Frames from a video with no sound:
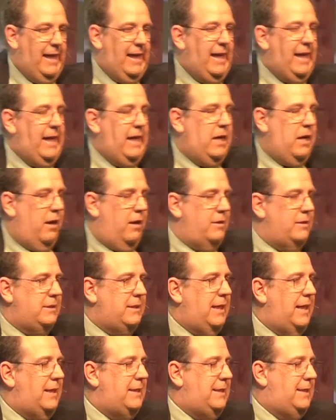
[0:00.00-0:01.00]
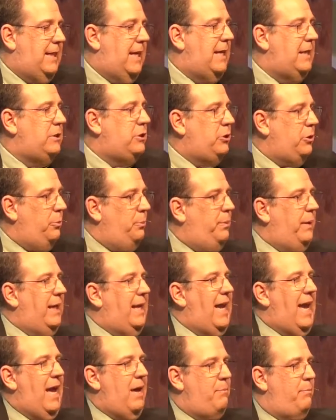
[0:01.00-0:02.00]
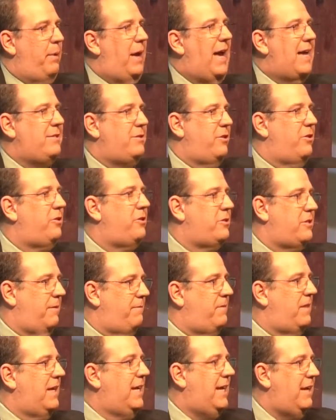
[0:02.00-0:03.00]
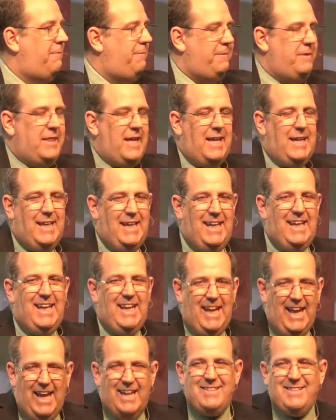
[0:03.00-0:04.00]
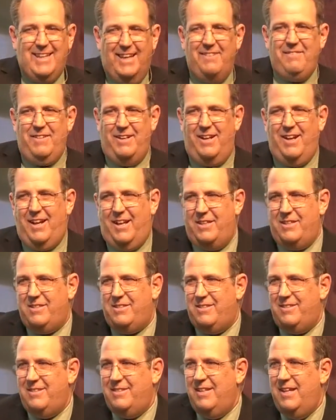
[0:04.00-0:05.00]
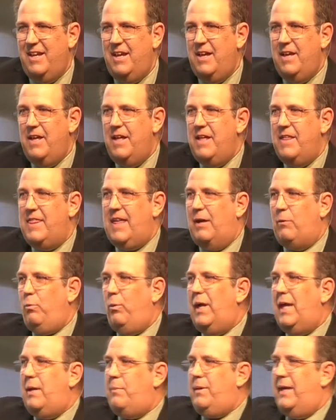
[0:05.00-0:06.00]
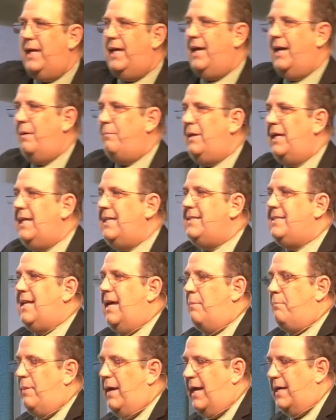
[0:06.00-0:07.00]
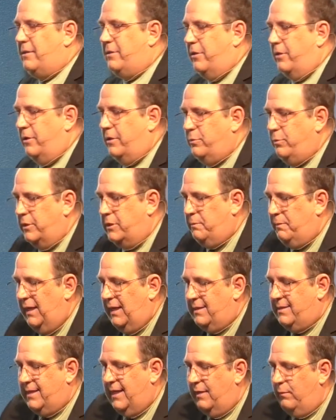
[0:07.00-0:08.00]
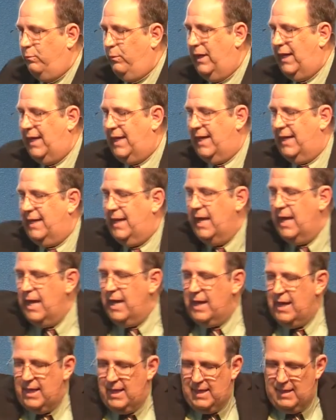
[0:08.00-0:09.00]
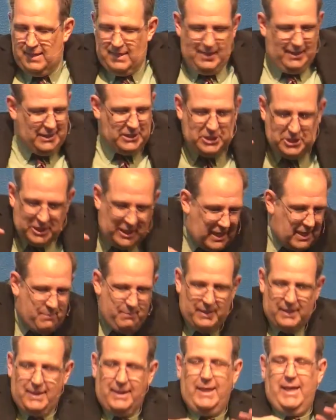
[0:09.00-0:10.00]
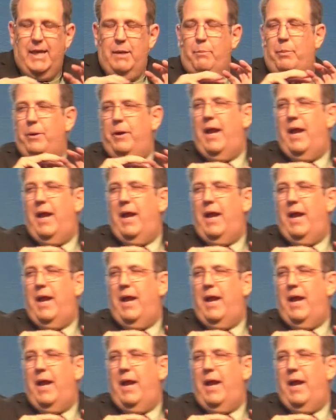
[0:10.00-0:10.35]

he calls us then to be ambassadors of the gift that he has given us that we become his ambassadors, which means that we can legitimately